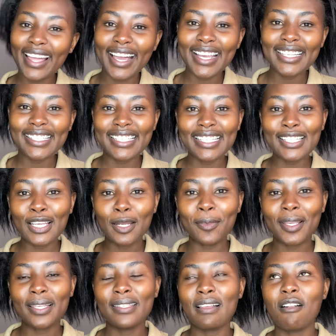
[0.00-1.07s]
guys, this is gonna
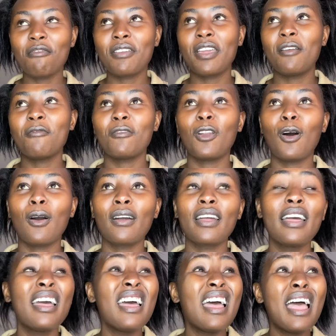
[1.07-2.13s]
be a self care vlog.
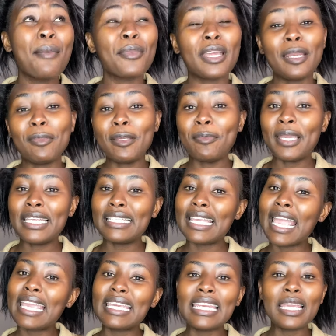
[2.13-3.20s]
I'm gonna be
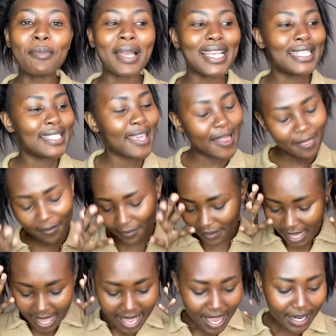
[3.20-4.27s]
maintaining myself,
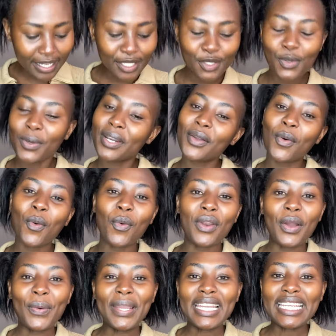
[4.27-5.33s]
restoring
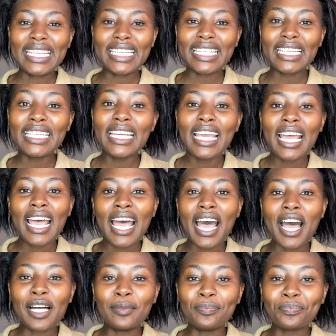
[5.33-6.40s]
order where needed.
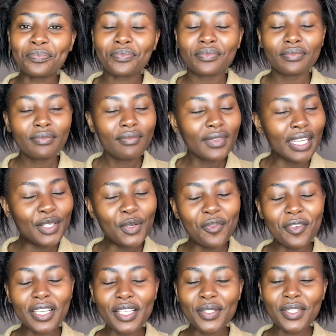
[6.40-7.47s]
Don't
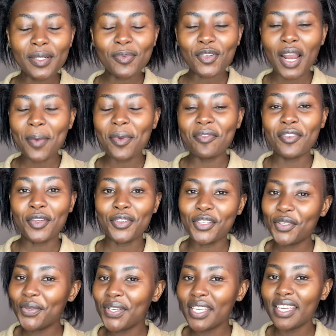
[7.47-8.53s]
forget to subscribe if you're
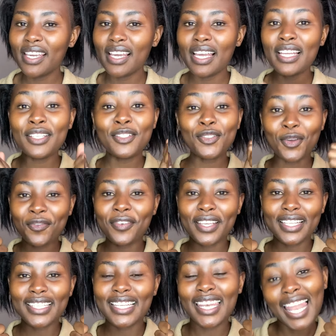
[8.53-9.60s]
new here. Don't
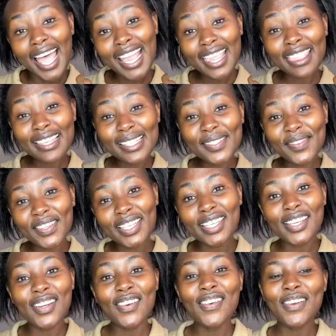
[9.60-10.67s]
forget to like this
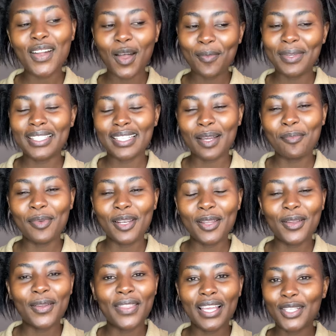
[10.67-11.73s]
video, comment down
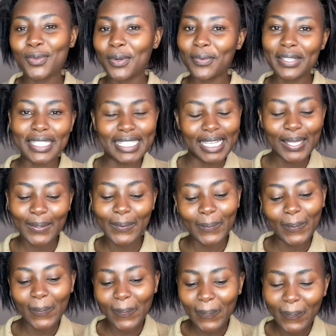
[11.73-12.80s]
below. That's what we
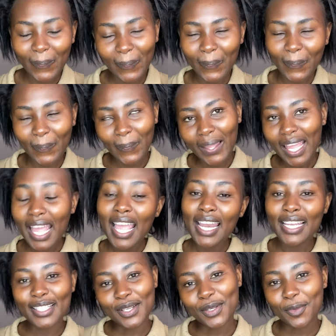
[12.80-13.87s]
do.
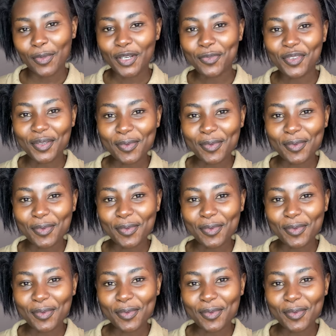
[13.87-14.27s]
Let's go to Brush Beauty